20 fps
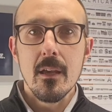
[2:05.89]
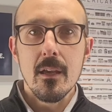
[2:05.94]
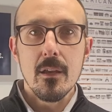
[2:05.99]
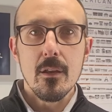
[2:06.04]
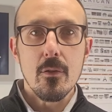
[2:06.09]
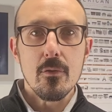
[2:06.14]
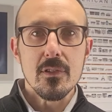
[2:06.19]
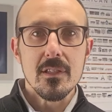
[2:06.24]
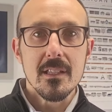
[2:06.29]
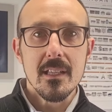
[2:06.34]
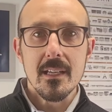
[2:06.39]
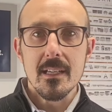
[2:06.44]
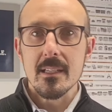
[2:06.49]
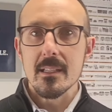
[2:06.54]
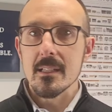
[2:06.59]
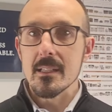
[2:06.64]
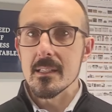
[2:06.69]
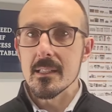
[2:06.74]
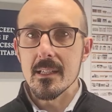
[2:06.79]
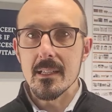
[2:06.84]
6
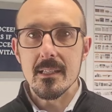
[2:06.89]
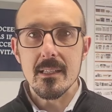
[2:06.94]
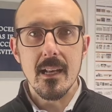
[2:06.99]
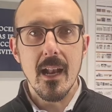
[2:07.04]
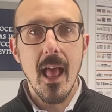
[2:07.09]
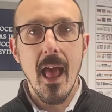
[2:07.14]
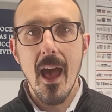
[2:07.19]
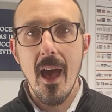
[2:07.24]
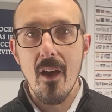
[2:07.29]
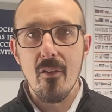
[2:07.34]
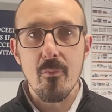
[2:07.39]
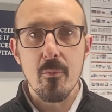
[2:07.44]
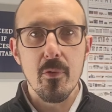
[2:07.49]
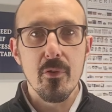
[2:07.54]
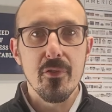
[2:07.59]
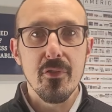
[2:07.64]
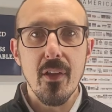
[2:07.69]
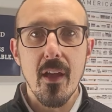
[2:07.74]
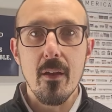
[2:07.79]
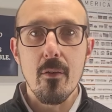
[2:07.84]
to
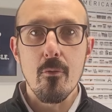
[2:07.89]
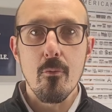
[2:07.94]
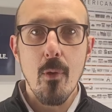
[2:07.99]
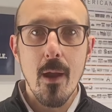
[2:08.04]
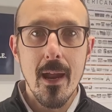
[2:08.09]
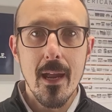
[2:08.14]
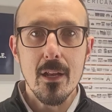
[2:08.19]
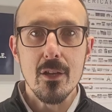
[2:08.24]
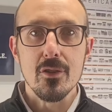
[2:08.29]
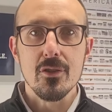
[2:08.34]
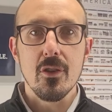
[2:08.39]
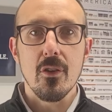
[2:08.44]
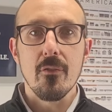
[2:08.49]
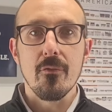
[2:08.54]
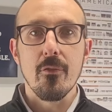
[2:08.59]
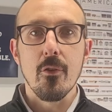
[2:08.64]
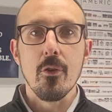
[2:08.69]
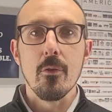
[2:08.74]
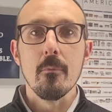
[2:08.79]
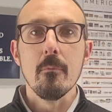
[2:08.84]
6.5% range
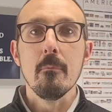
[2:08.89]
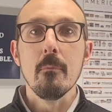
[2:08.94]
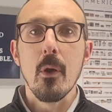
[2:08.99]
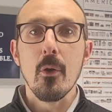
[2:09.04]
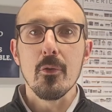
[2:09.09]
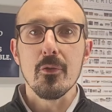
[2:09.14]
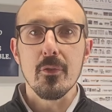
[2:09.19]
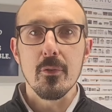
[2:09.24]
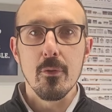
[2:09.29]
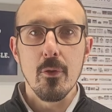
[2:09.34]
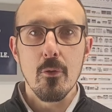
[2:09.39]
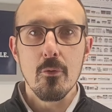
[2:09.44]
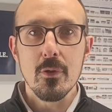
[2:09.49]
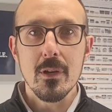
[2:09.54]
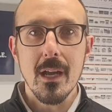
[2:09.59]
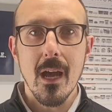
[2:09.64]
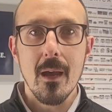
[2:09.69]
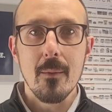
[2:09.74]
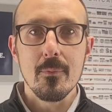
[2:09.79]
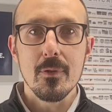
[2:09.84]
for most loan
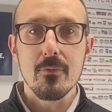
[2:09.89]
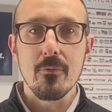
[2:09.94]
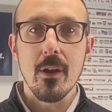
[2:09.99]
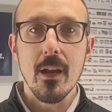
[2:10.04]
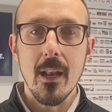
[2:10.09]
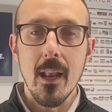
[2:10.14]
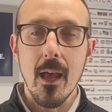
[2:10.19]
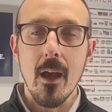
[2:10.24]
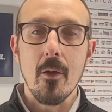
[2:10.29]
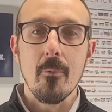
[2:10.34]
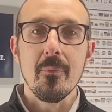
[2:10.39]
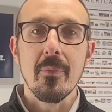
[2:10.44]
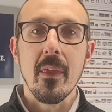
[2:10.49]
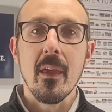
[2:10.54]
types right now,